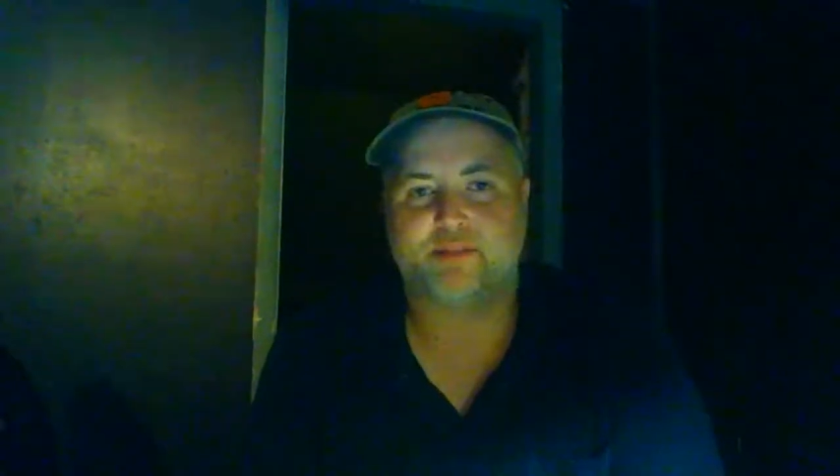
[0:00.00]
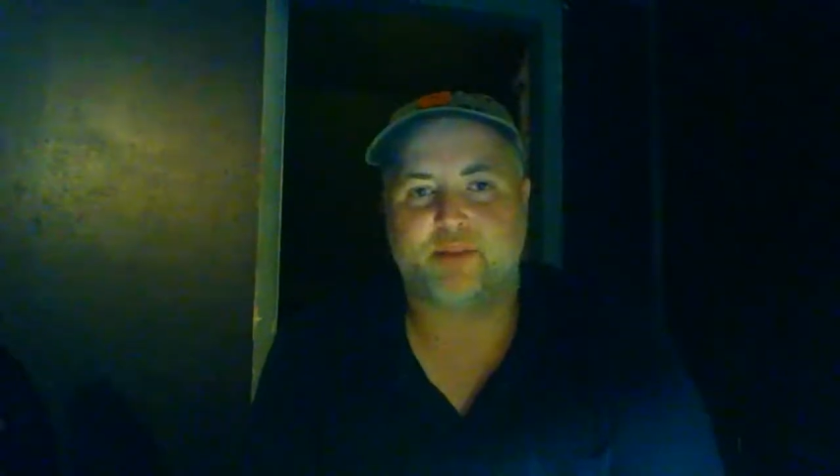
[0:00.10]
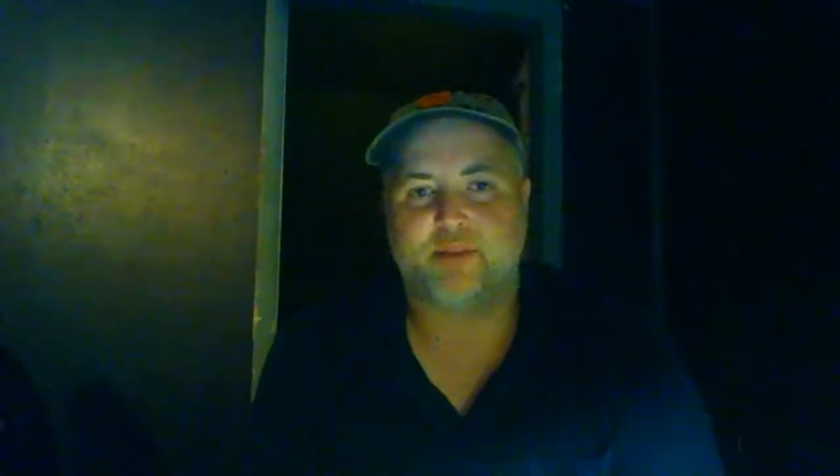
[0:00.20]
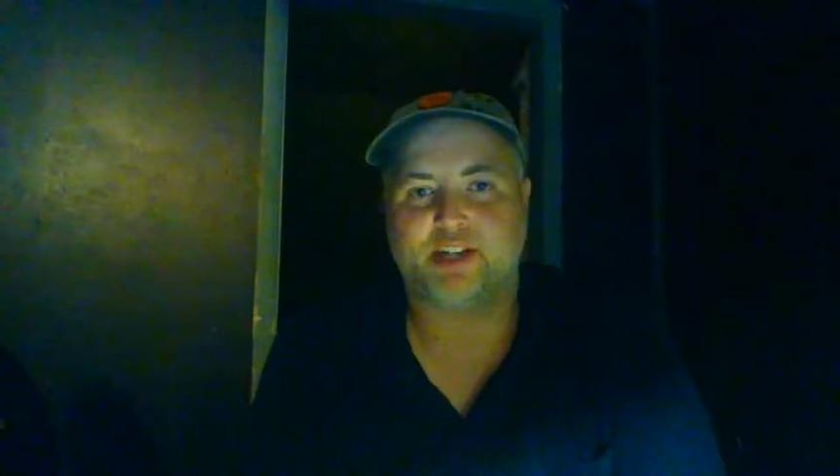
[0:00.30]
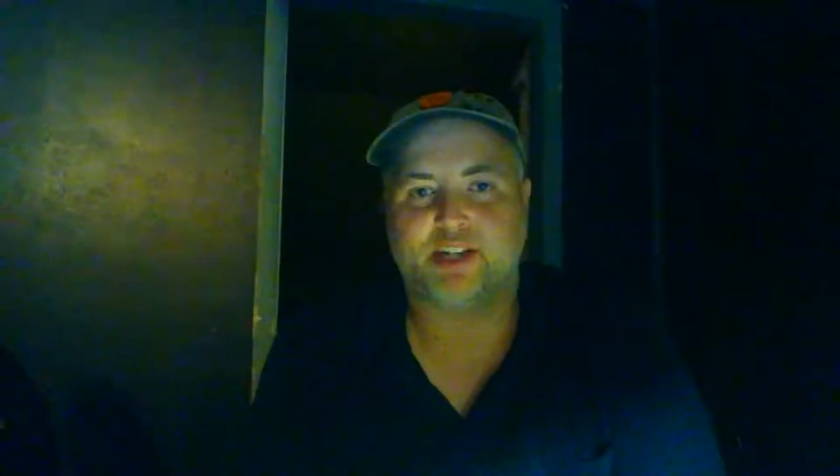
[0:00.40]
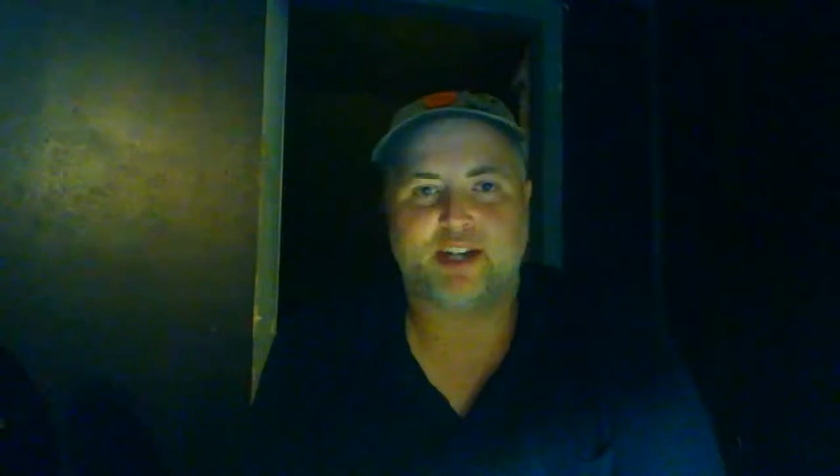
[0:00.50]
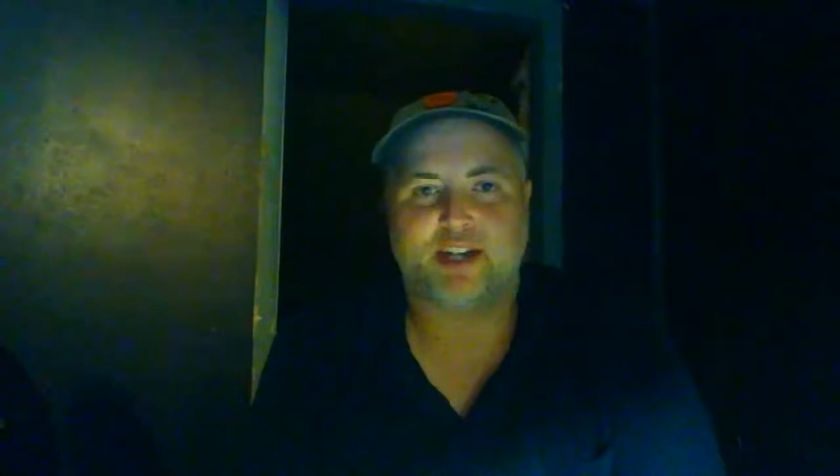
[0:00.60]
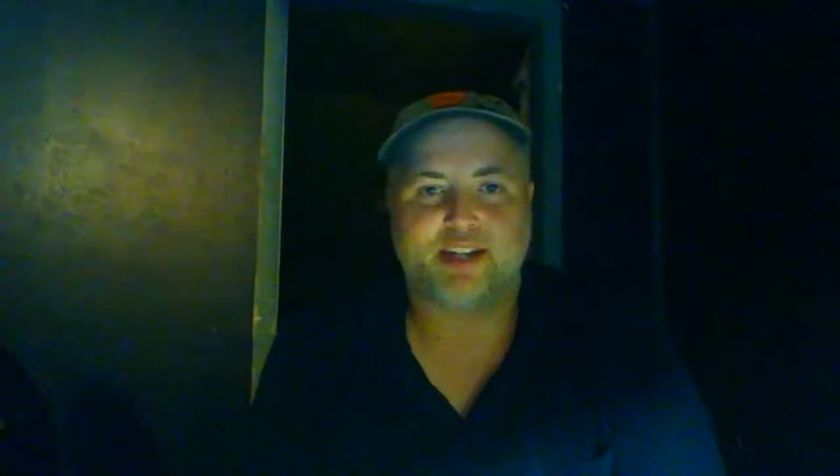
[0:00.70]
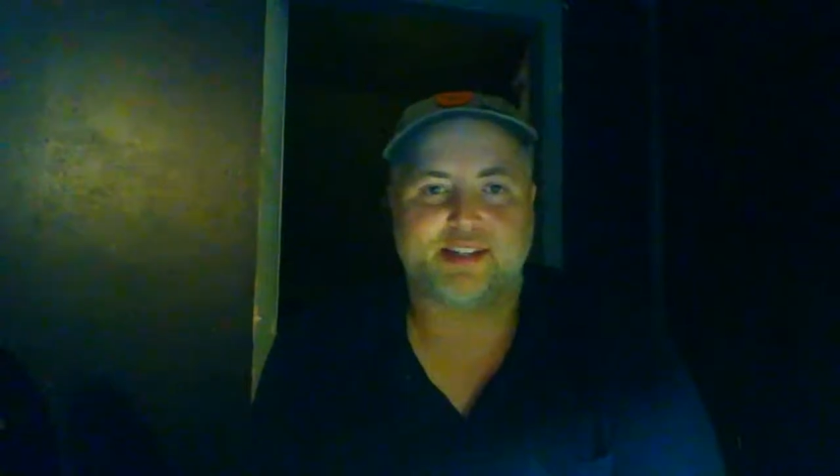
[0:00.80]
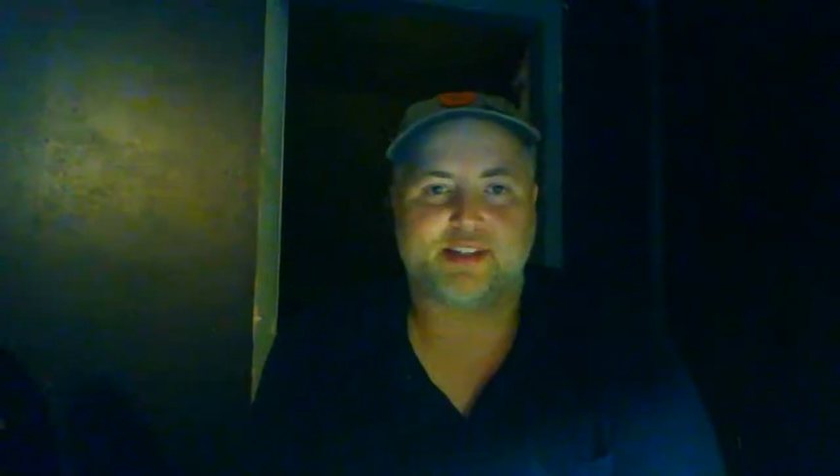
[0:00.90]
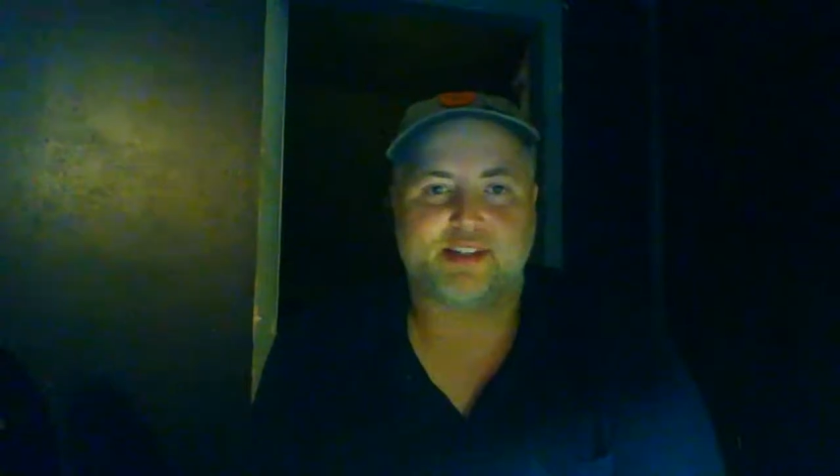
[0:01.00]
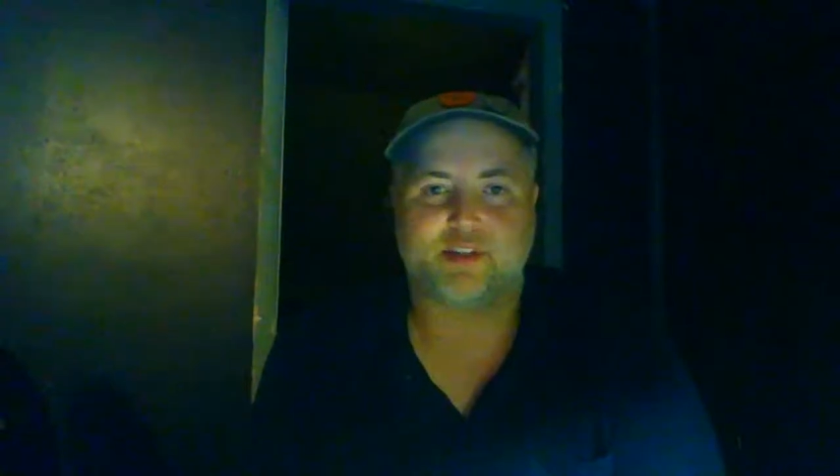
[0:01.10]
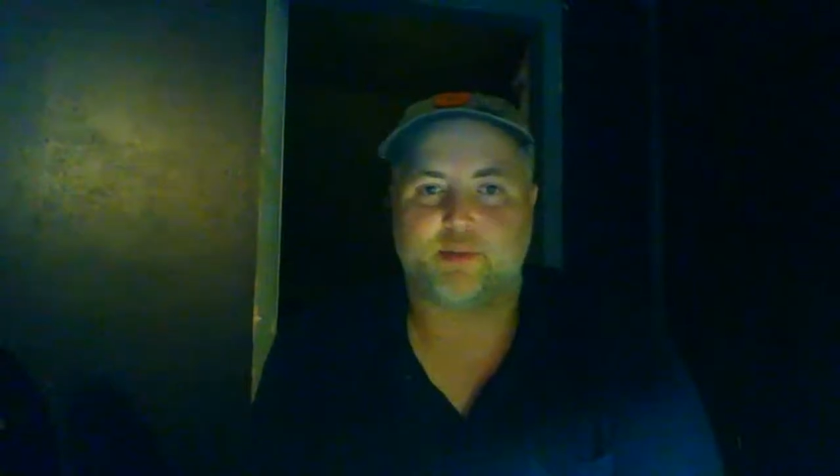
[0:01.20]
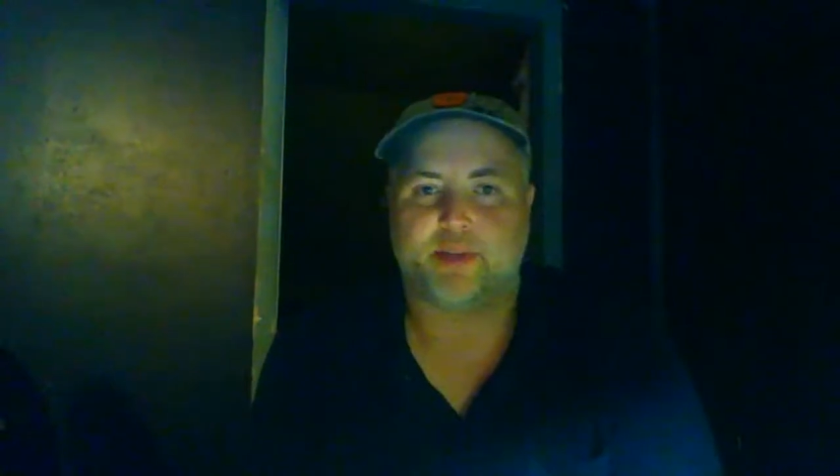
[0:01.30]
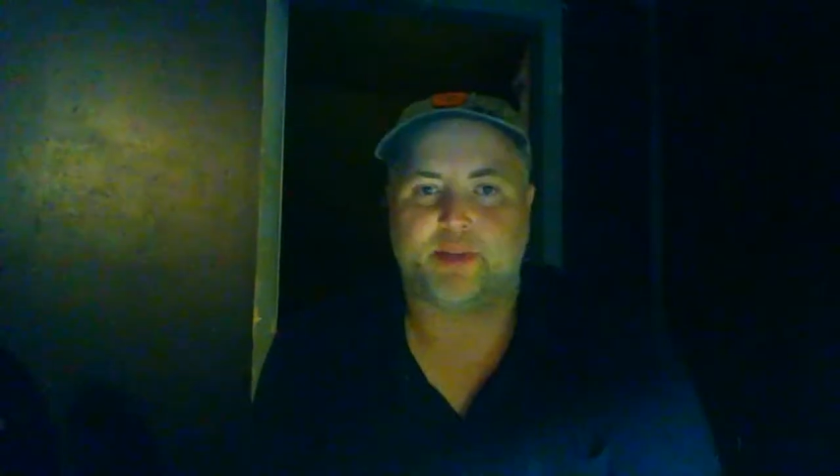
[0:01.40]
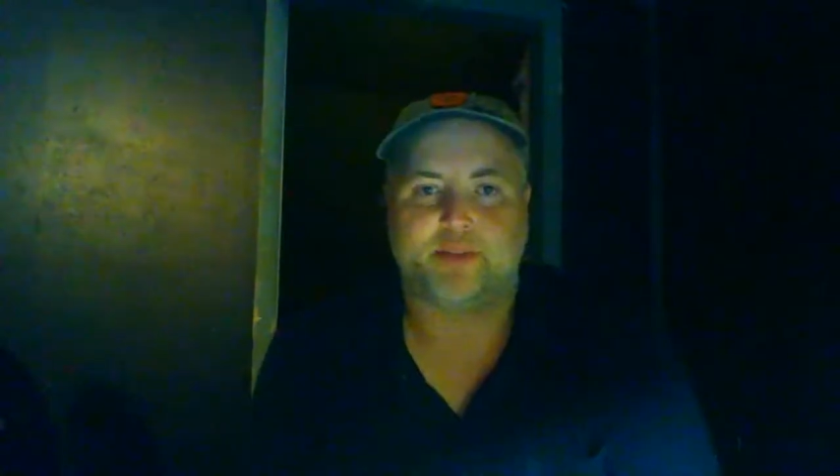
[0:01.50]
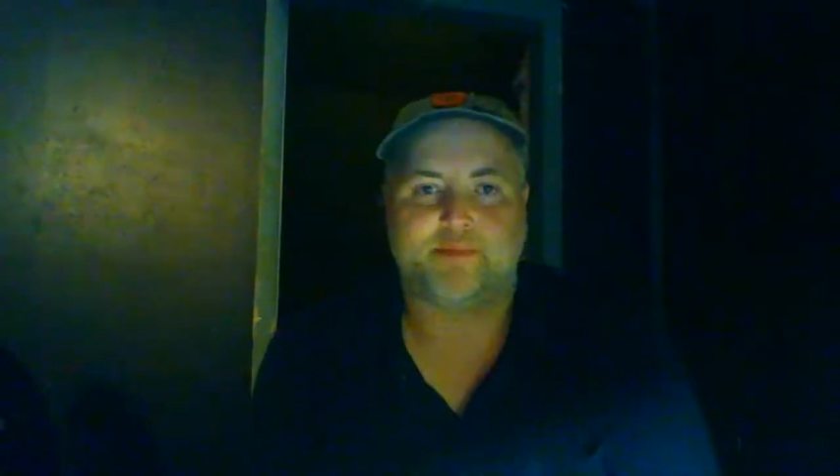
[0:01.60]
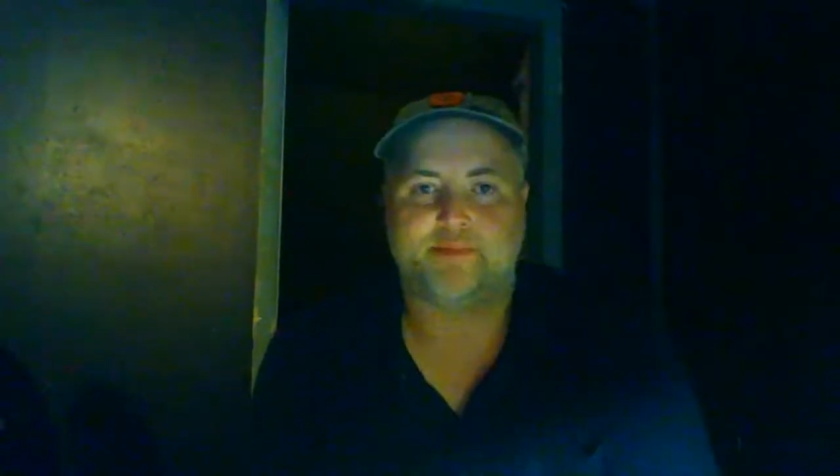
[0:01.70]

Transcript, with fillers: of budget cuts is stupid.